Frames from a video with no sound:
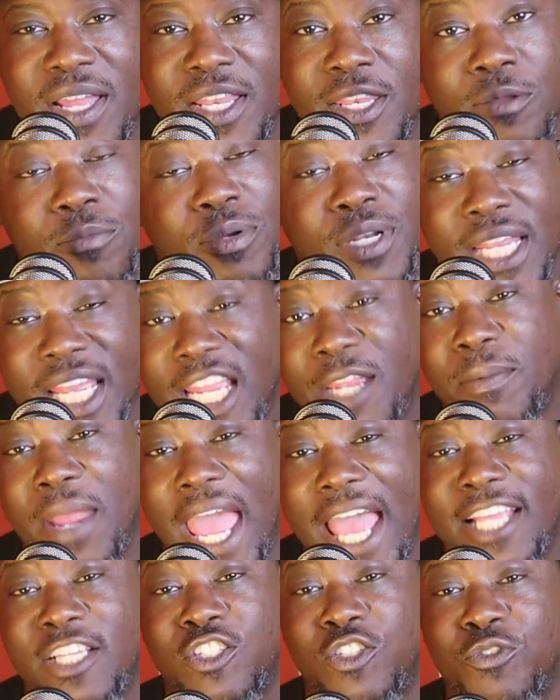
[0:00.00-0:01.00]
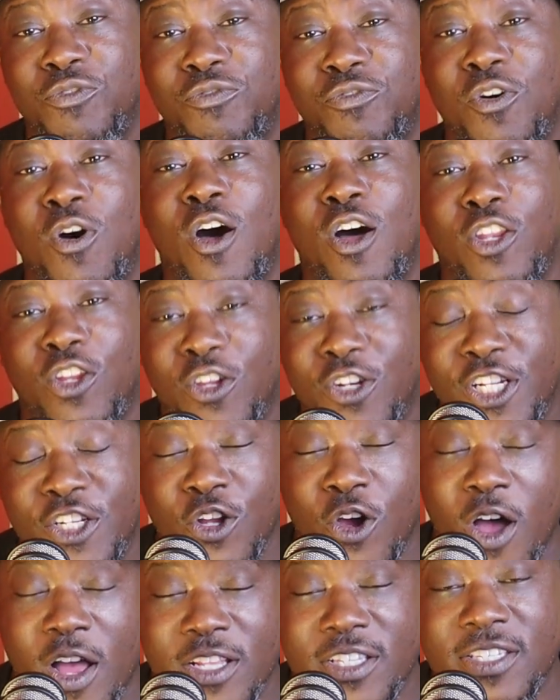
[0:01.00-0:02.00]
And the blame has to fall on
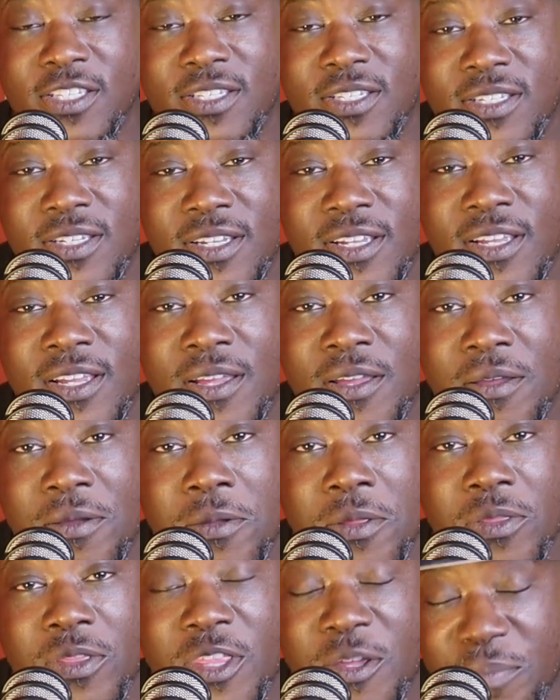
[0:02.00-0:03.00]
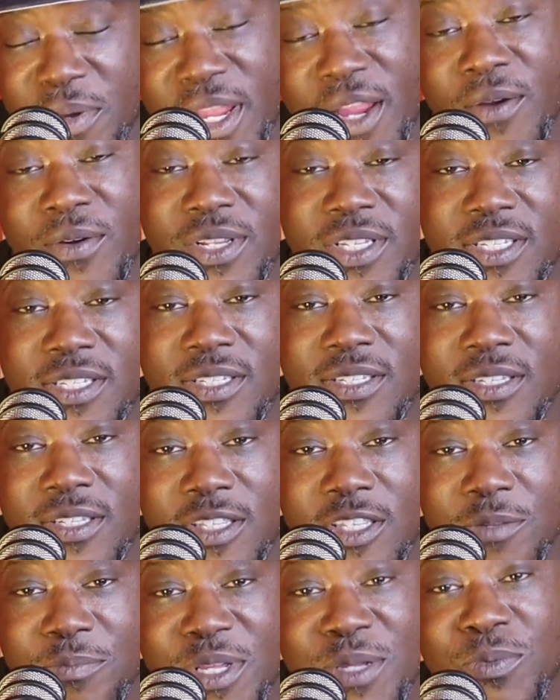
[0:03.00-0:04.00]
adults, the parents,
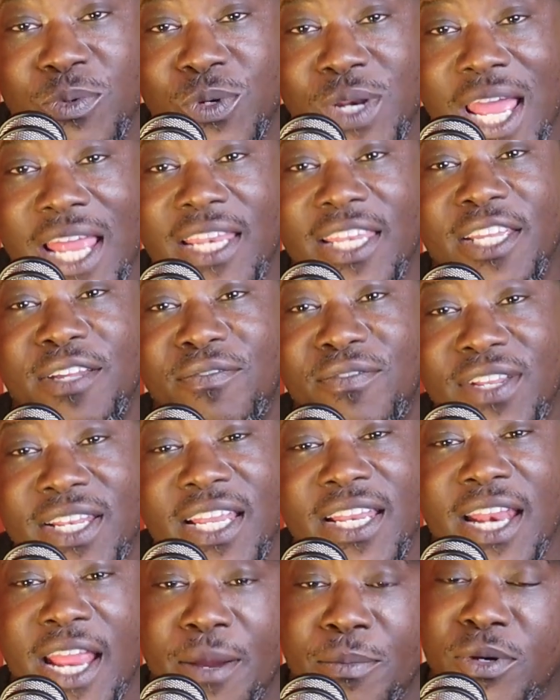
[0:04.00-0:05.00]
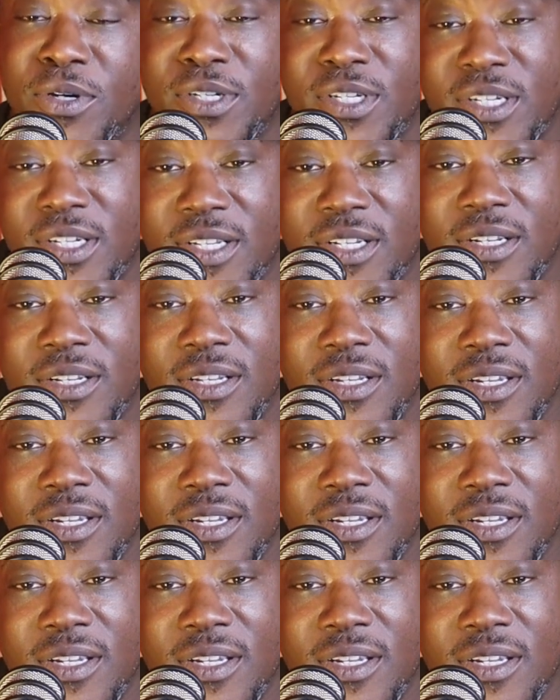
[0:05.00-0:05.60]
the people that live in the neighborhood,